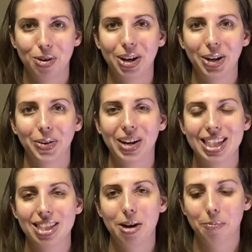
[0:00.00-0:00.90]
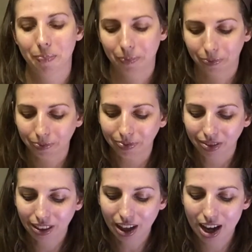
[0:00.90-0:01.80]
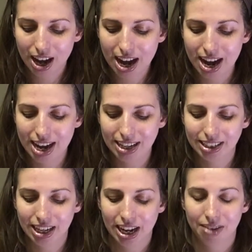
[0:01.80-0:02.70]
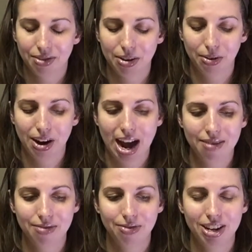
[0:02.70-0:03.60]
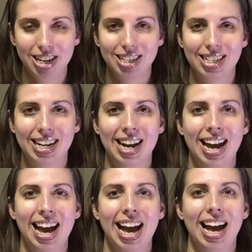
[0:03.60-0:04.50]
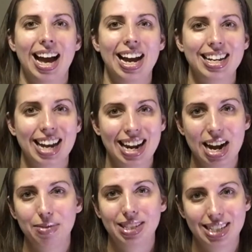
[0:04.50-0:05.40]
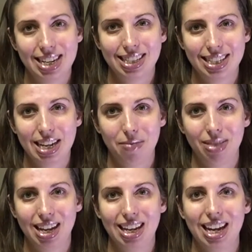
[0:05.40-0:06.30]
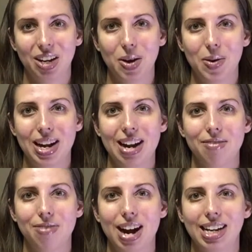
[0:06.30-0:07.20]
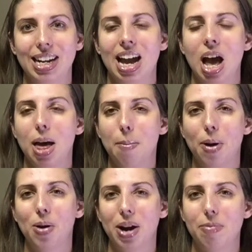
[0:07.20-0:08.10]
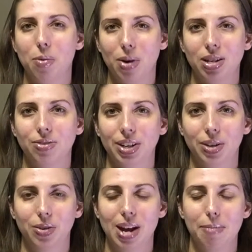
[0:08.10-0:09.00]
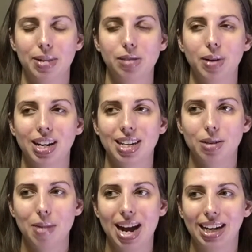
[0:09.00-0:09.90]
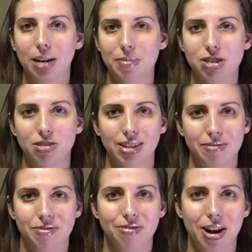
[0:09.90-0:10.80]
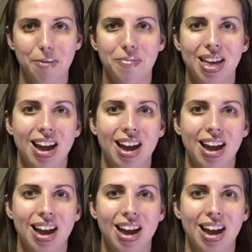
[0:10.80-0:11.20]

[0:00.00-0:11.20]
for you in there. And if you haven't finished, again, I would suggest the same thing and go in and find a program that works for you. And Beachbody On Demand can be streamed from